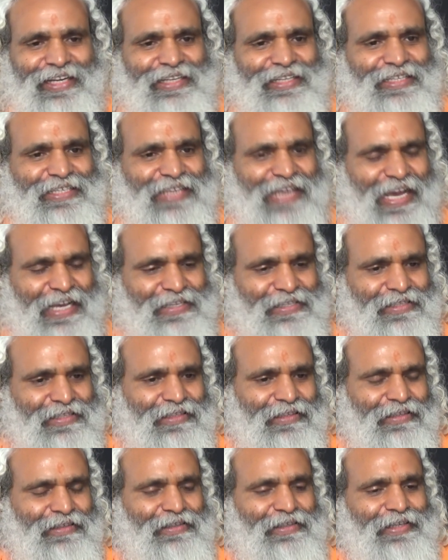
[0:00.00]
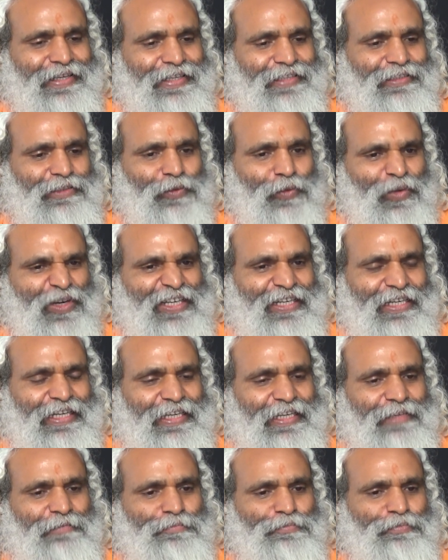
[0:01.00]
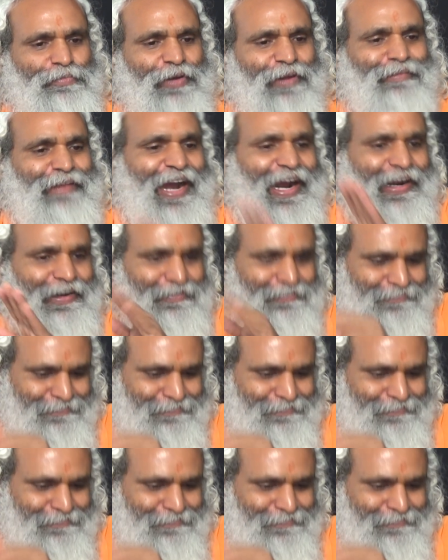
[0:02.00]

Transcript: Shastra is only pramana.